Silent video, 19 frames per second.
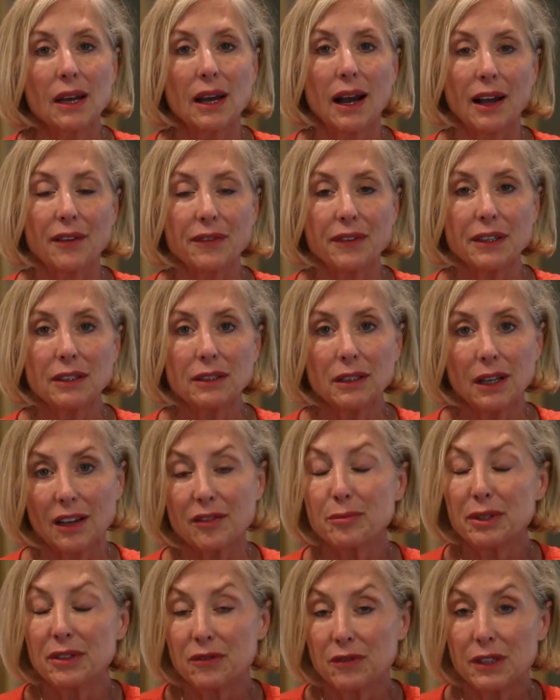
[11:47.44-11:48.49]

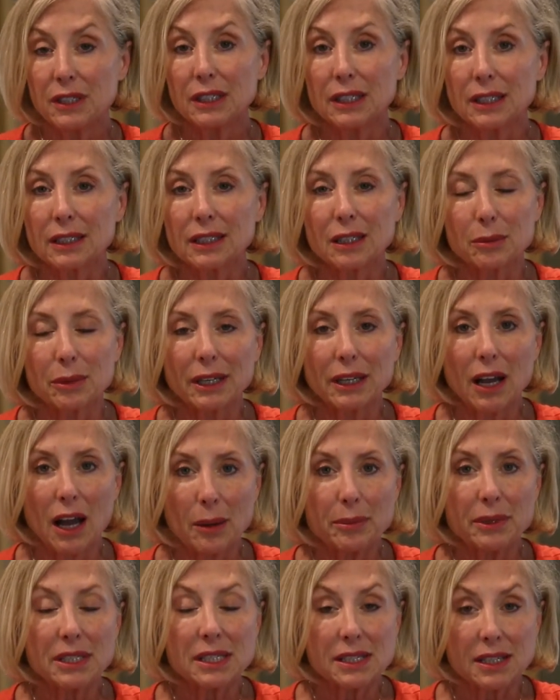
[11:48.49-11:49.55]
I've been feeling like my
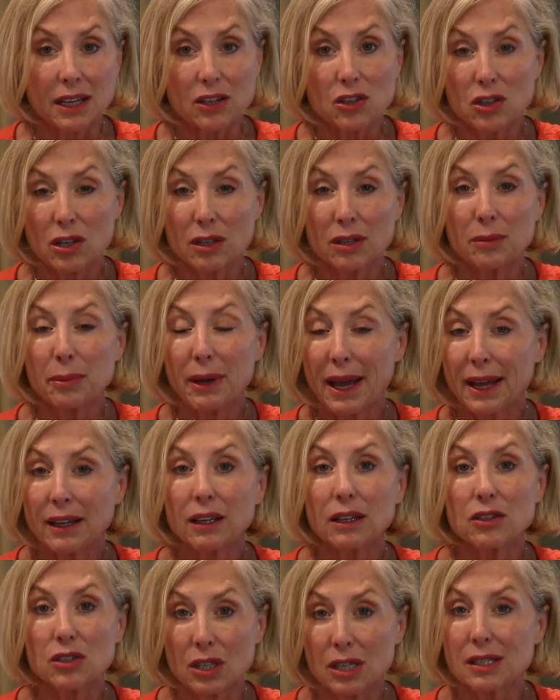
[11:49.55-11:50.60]
compensation
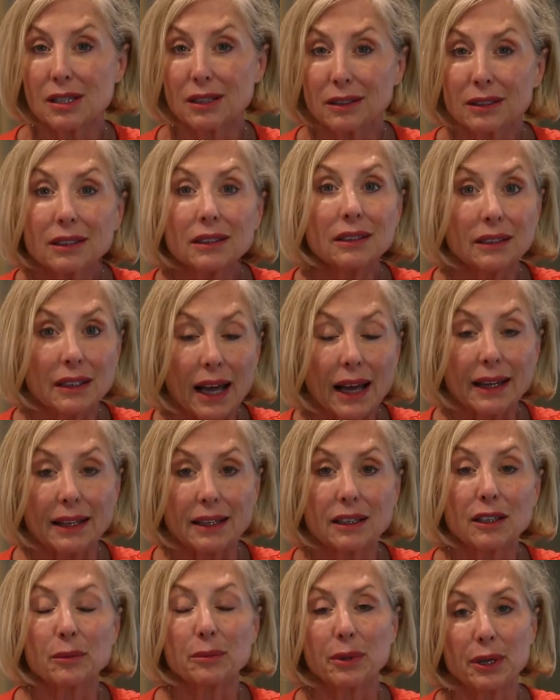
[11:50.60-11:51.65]
package is a little
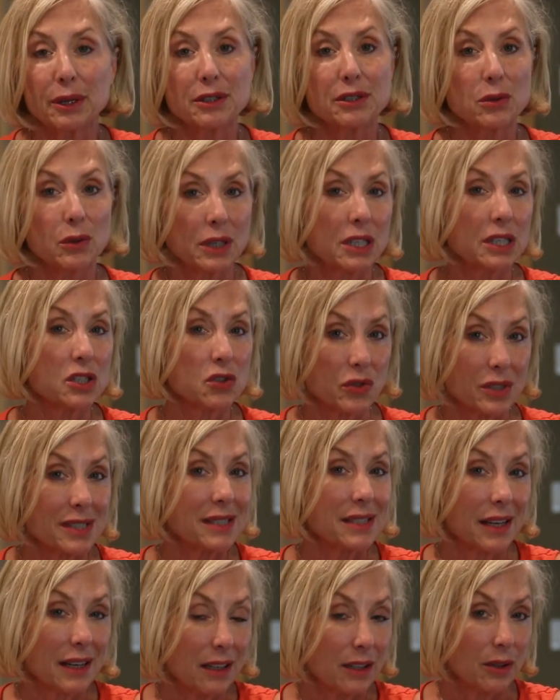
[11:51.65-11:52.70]
light compared to industry
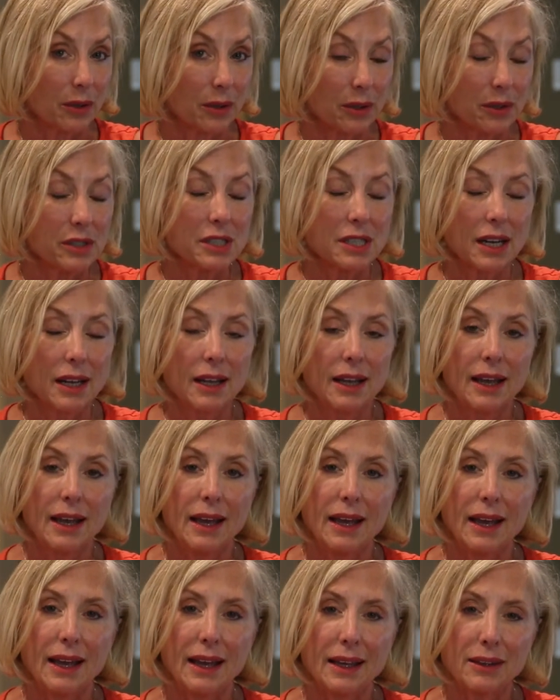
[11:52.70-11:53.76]
standards,
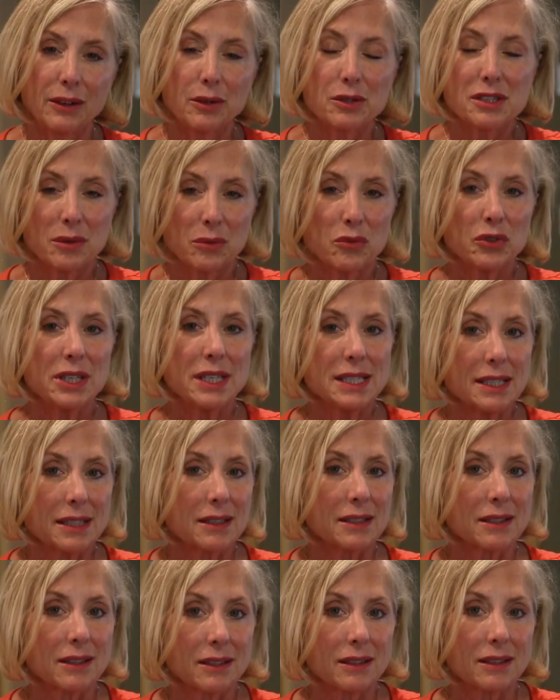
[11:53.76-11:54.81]
and there's some
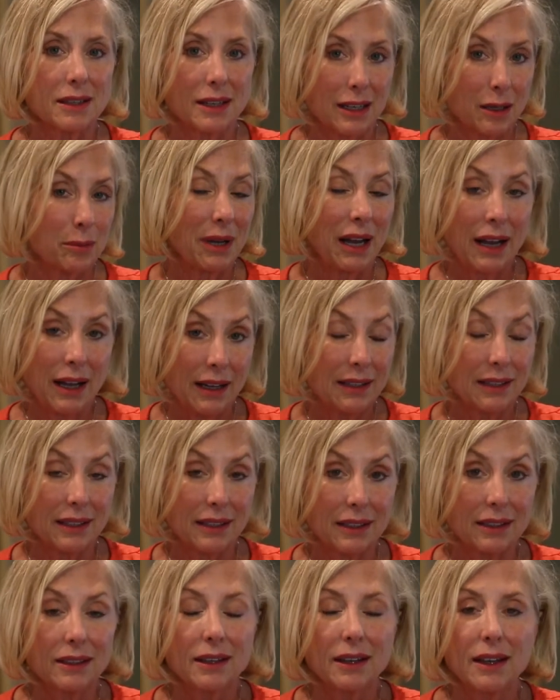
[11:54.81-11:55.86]
reasoning behind
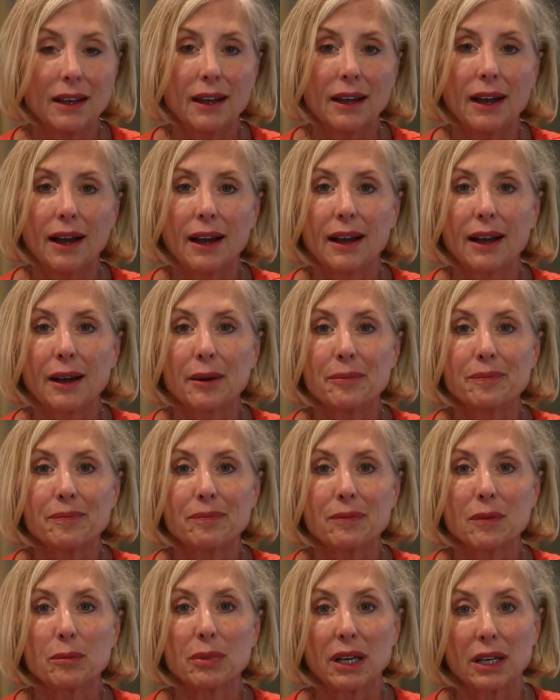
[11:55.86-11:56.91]
it.
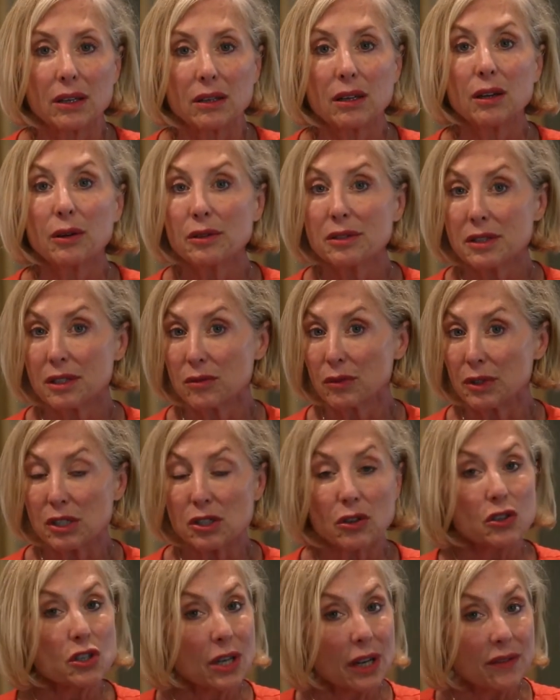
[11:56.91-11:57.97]
But here's the
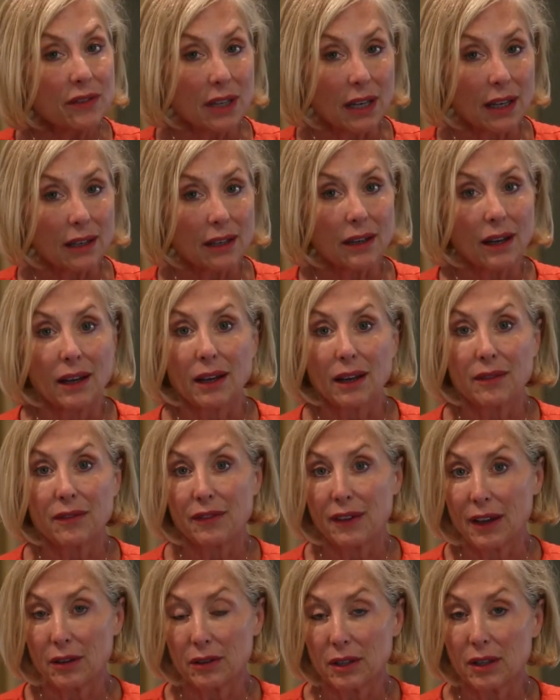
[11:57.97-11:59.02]
research I've done. I
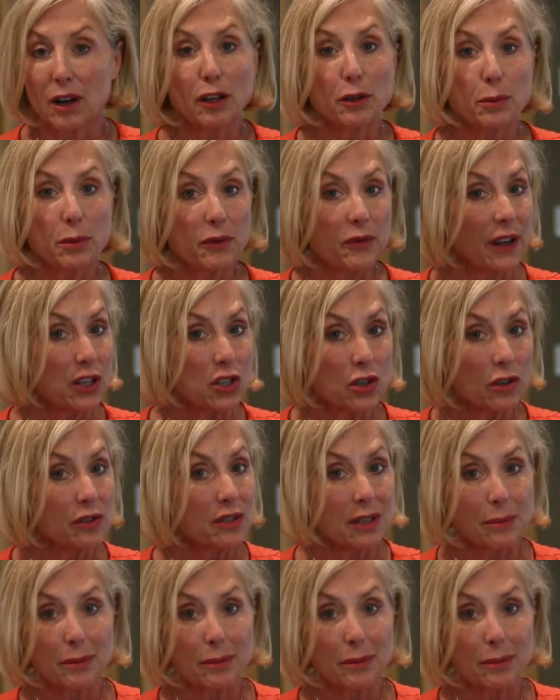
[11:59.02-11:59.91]
found that all the professionals at